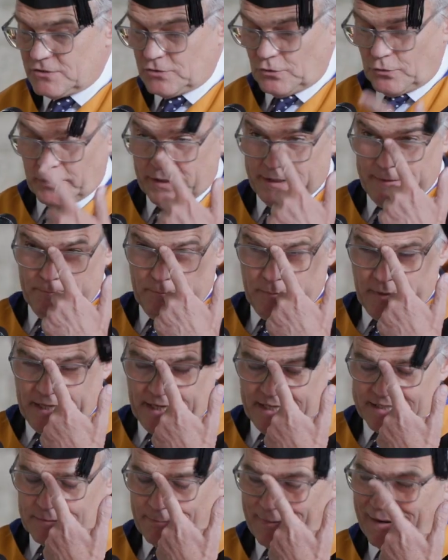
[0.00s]
story
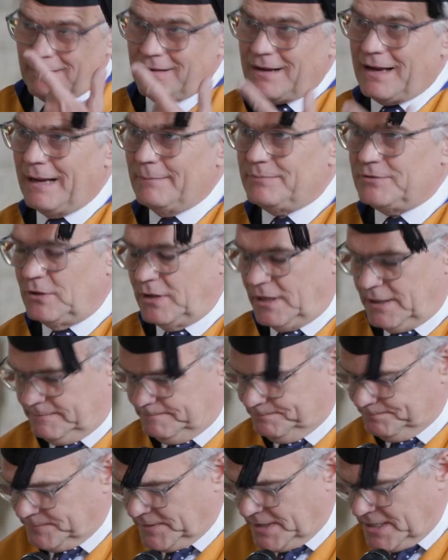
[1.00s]
is about Abdullah,
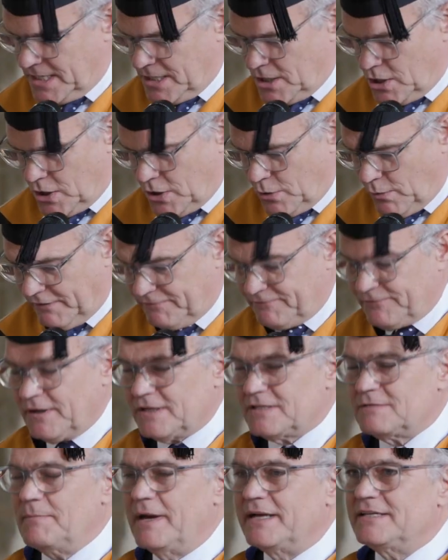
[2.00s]
who I
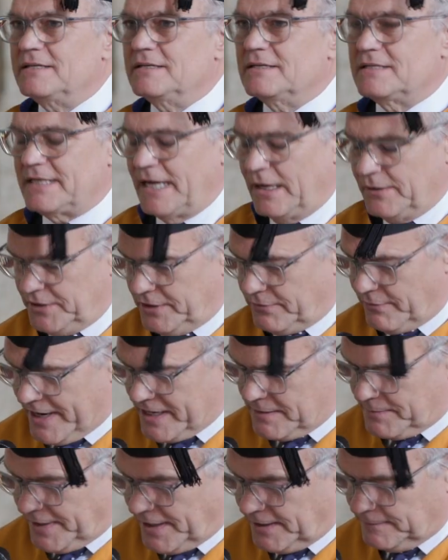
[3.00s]
first met in Saudi
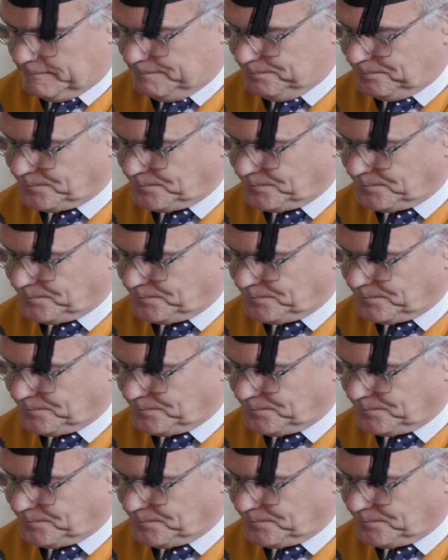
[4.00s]
Arabia,